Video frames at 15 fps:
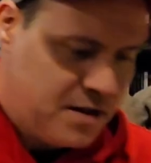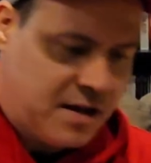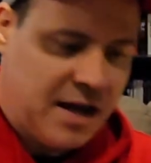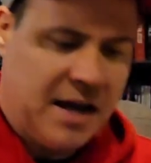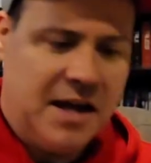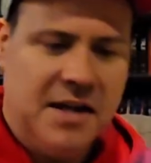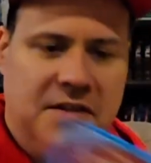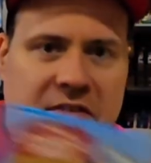
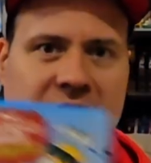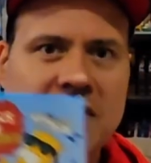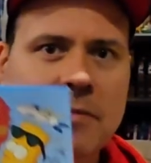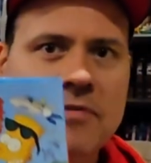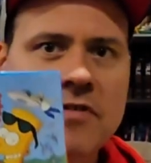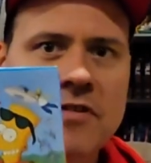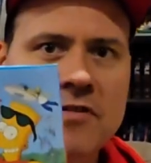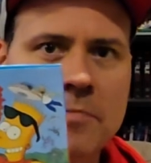and
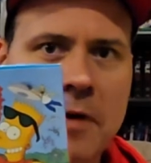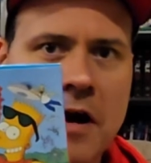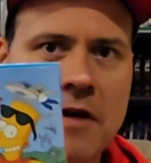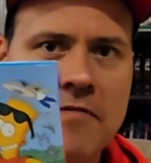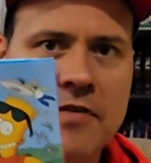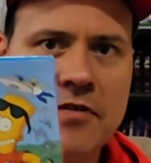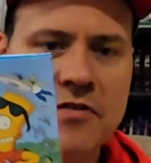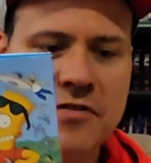Simpsons Bart
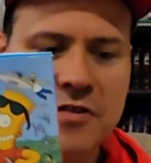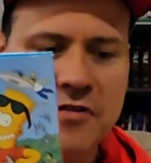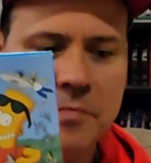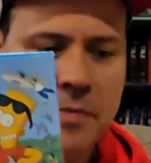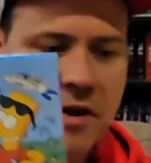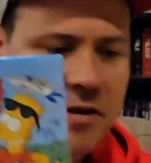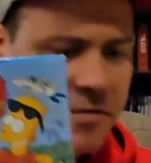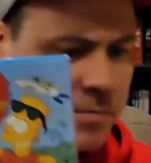versus the
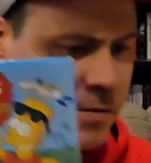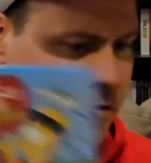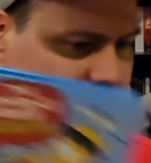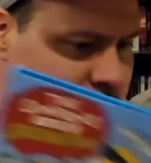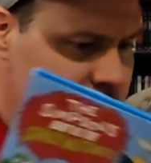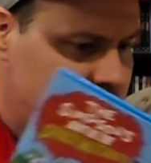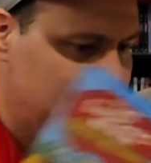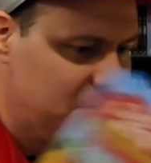Space
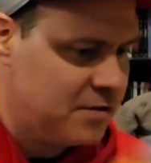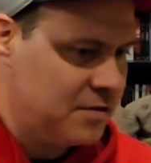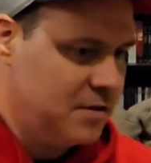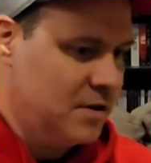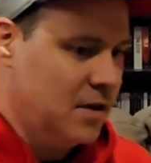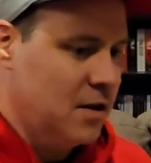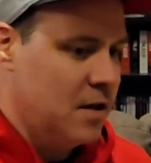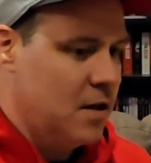Mutants.
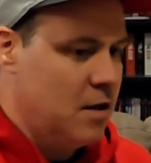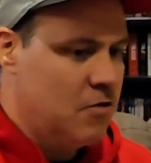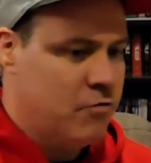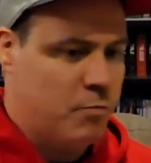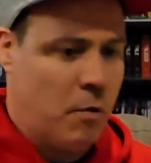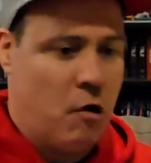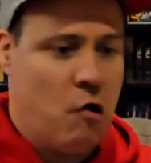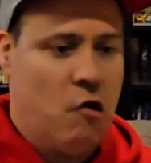
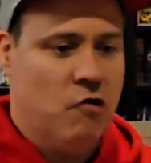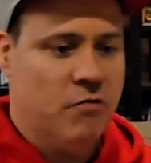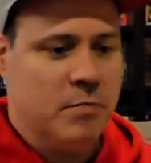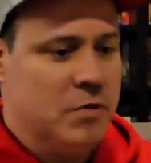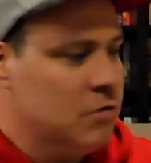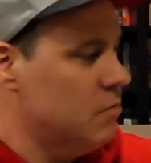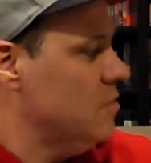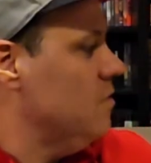Space
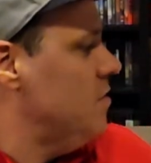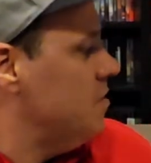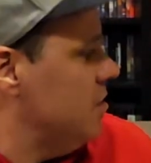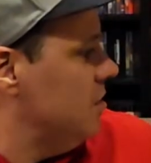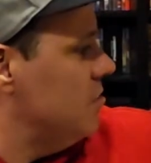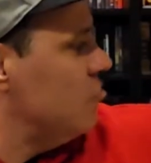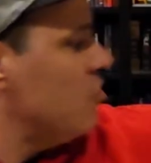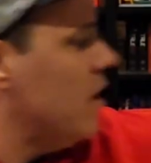Mutants.
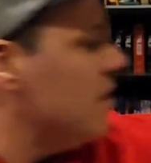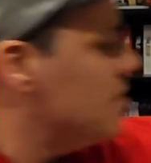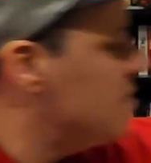Try and